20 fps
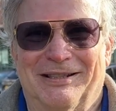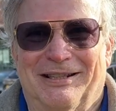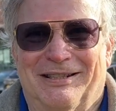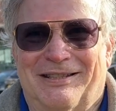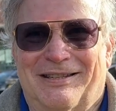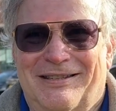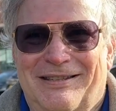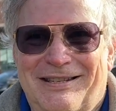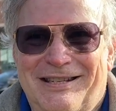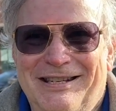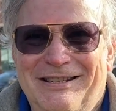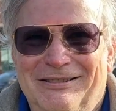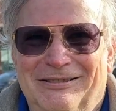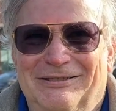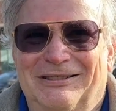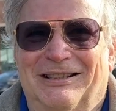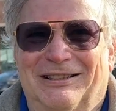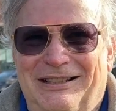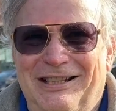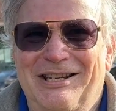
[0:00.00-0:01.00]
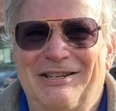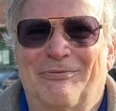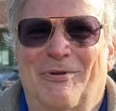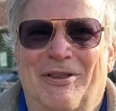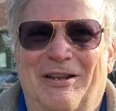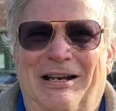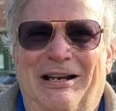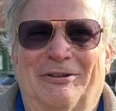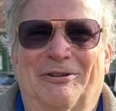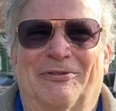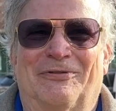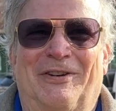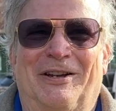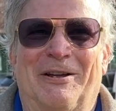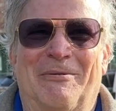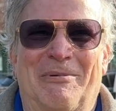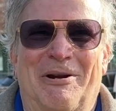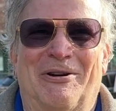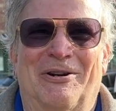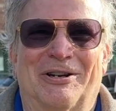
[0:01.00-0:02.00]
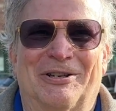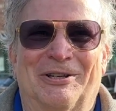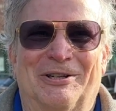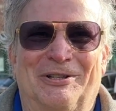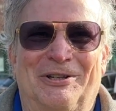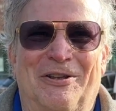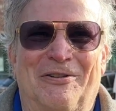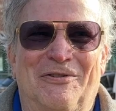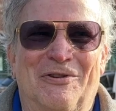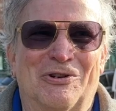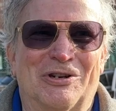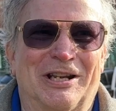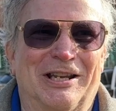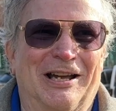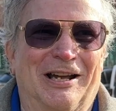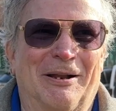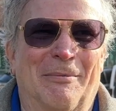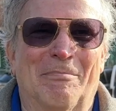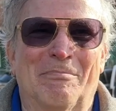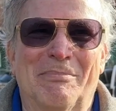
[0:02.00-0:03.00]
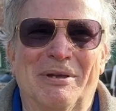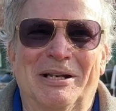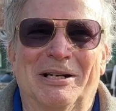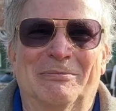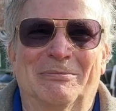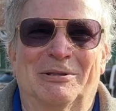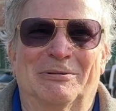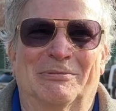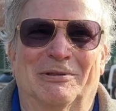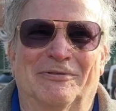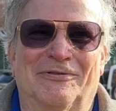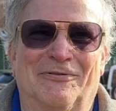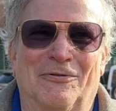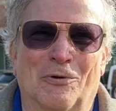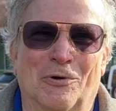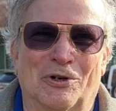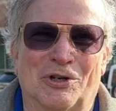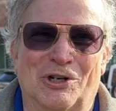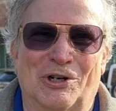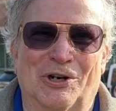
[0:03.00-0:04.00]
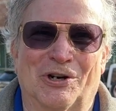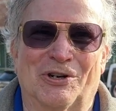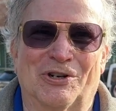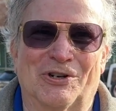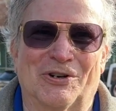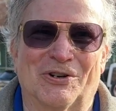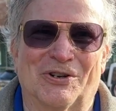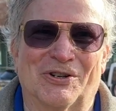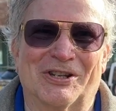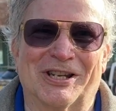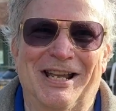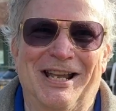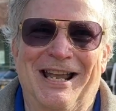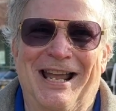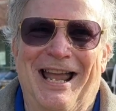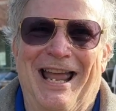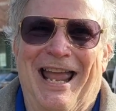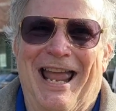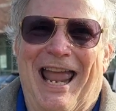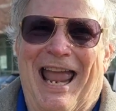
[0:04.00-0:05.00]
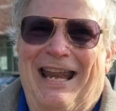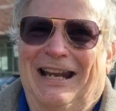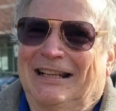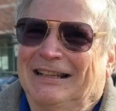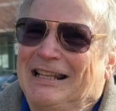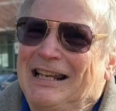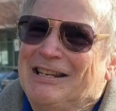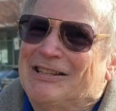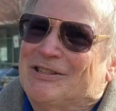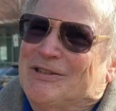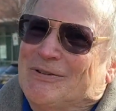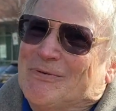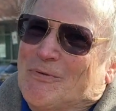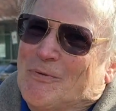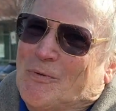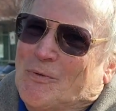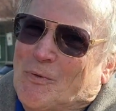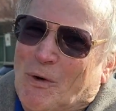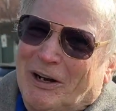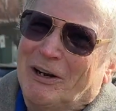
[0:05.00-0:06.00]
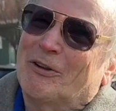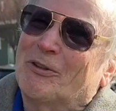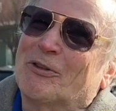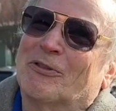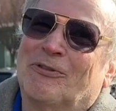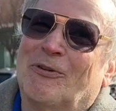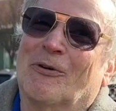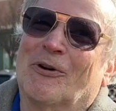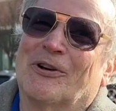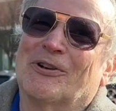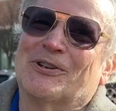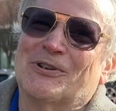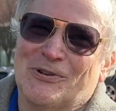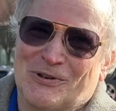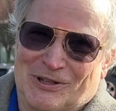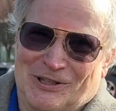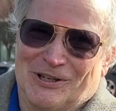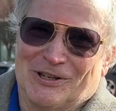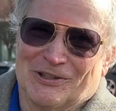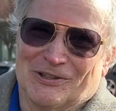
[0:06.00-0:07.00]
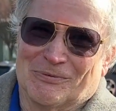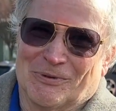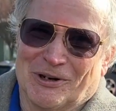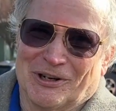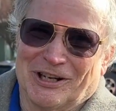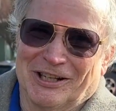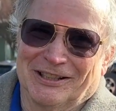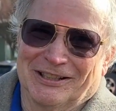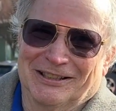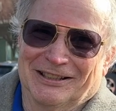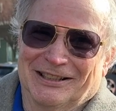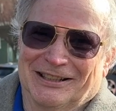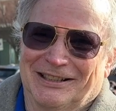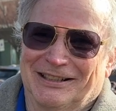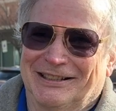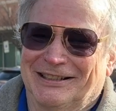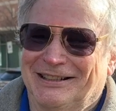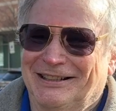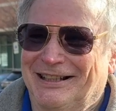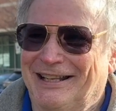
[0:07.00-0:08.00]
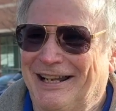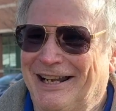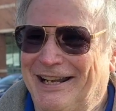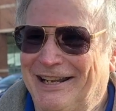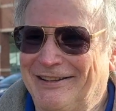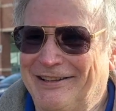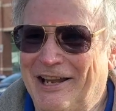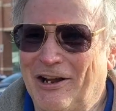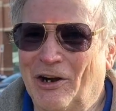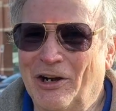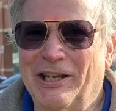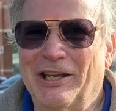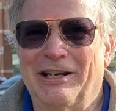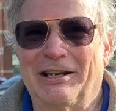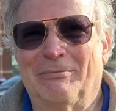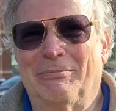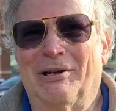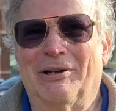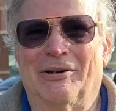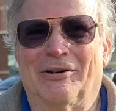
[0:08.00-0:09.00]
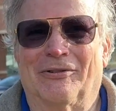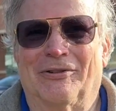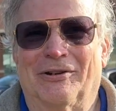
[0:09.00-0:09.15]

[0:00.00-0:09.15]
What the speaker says: It's still, at least with Electrify America, you usually got a minimum of 4 chargers, and at least one of the 4 usually is working. And they are getting better.